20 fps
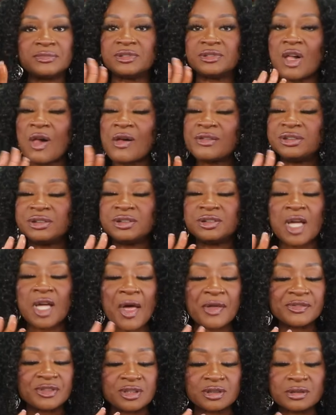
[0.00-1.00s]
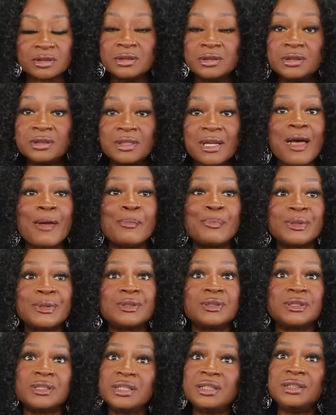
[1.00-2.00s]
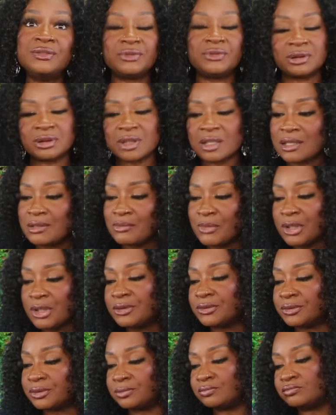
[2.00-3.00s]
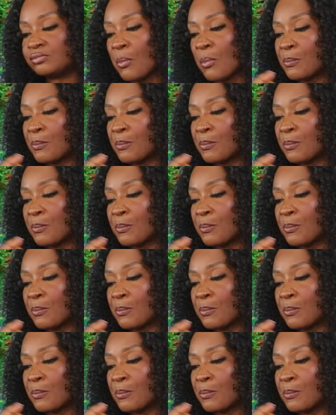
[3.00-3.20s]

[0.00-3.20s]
Actually, I just could not believe it. I couldn't believe it.